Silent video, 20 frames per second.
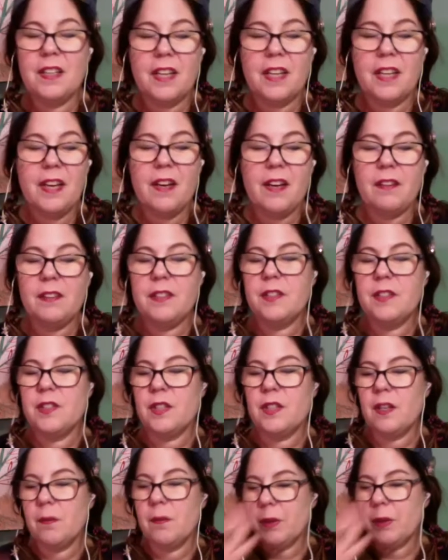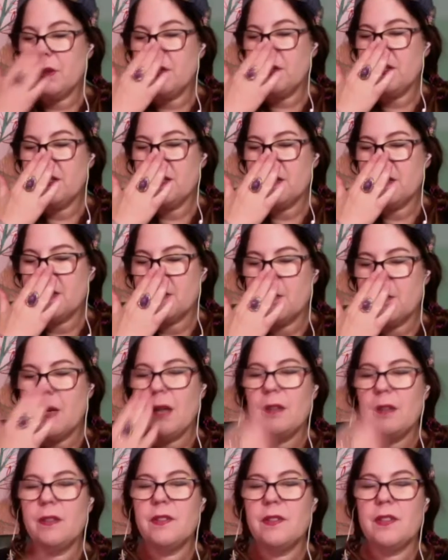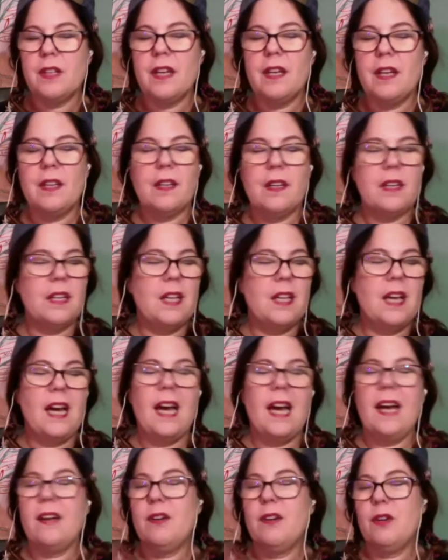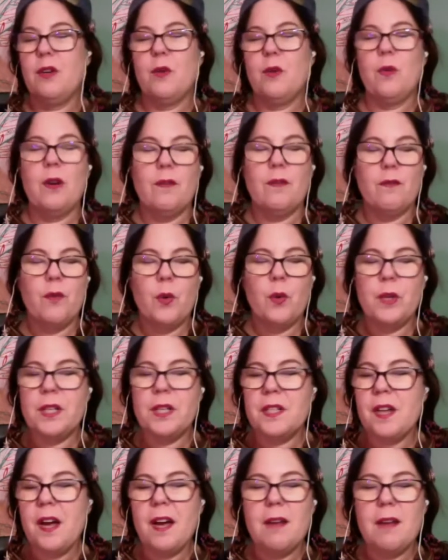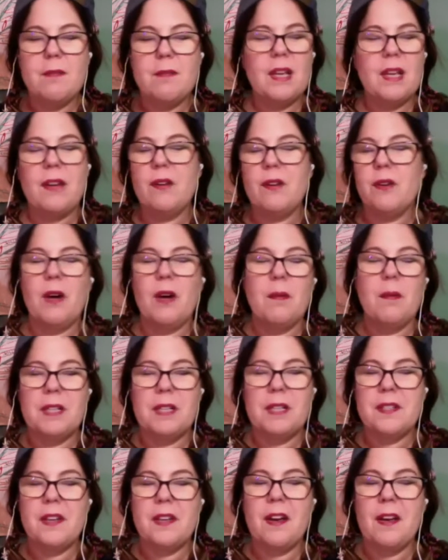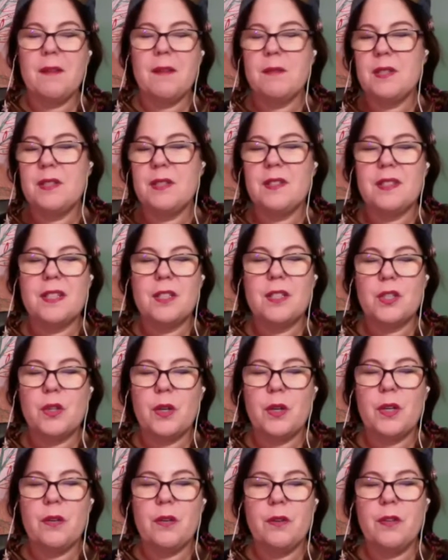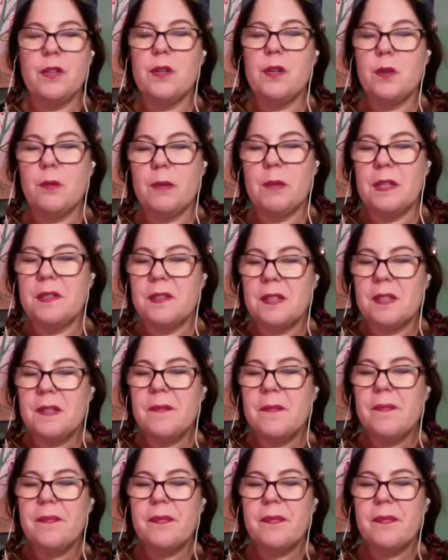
Callie's ability to smell is like, I don't know what, 40 times. I don't know how many times it's greater than humans.